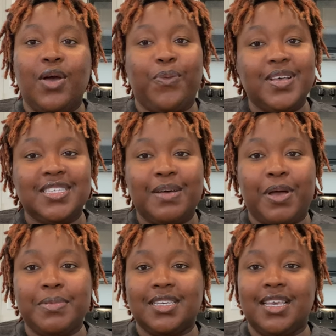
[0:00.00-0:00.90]
What's up?
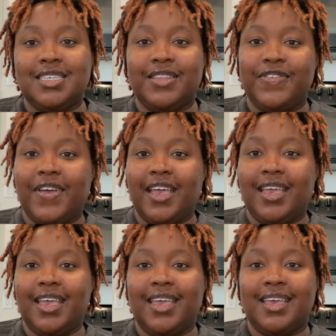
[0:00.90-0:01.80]
I'm Takeisha
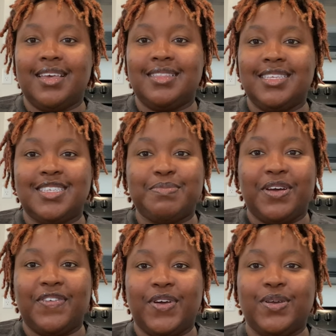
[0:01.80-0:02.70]
Lafaye, and this is
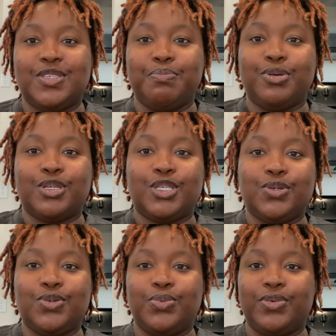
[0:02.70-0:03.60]
my first
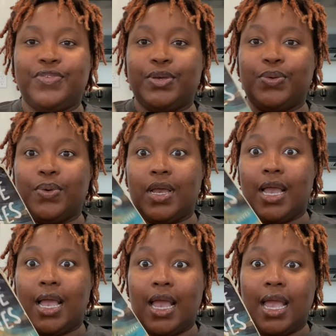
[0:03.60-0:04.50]
BookTube review.
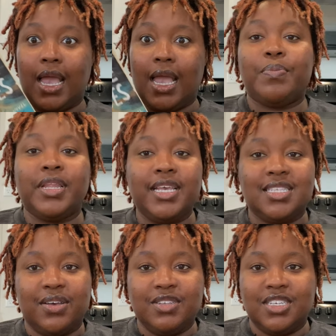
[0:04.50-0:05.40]
Please
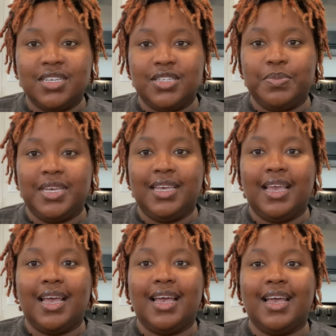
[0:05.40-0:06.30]
don't judge me.
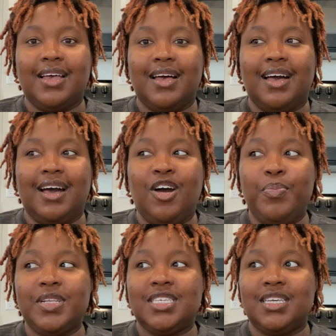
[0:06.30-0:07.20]
Up
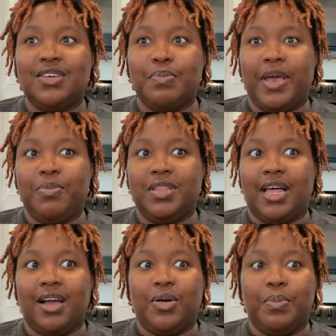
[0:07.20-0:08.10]
until maybe
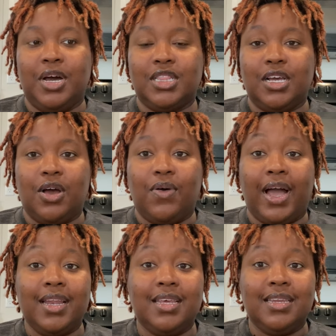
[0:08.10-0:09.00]
like a month ago,
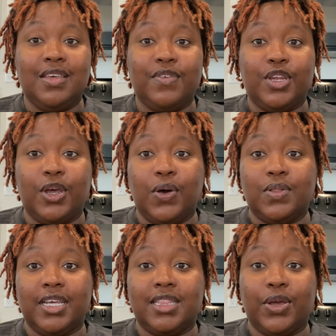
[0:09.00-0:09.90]
I didn't even know
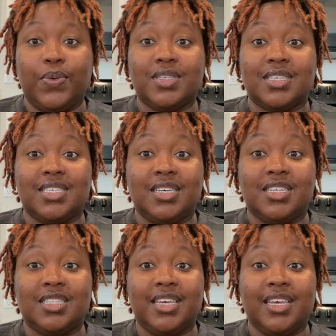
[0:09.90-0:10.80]
that there was a
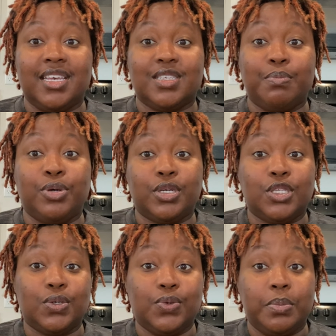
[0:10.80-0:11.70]
such thing as a
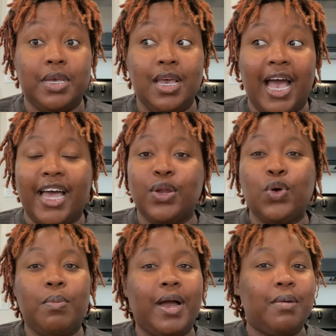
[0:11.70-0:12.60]
BookTube. I
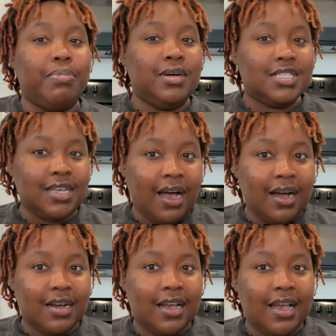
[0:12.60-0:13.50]
knew about
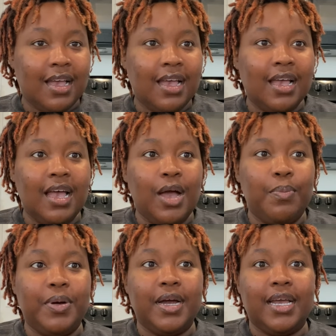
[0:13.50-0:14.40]
BookTok,
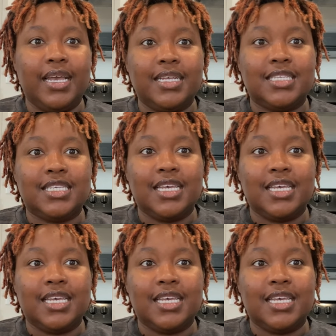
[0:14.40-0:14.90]
but